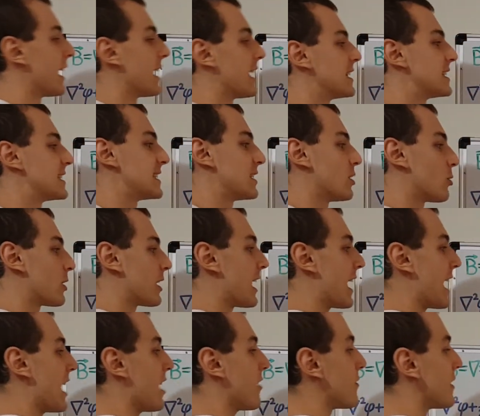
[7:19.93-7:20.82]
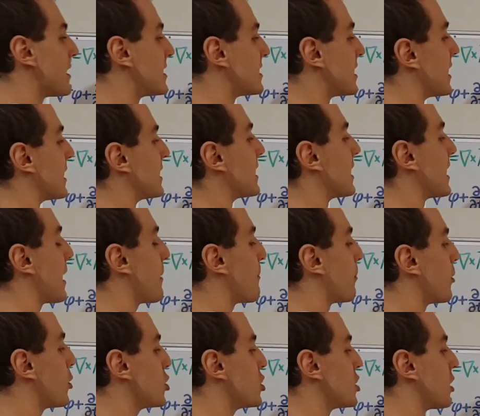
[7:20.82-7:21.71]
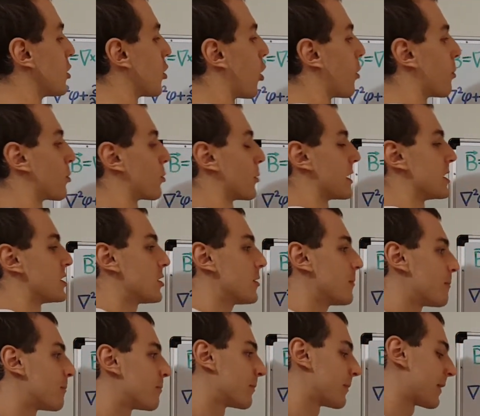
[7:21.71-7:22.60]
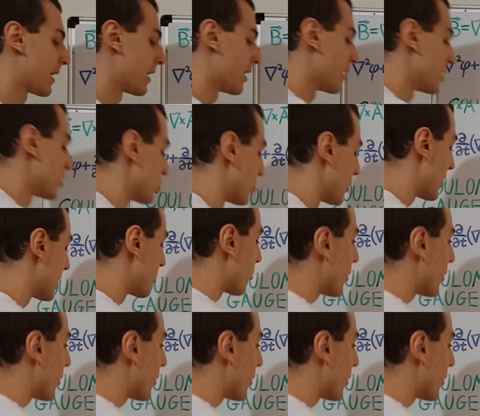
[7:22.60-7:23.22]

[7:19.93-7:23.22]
is still going to have this d'Alembertian operator. So we can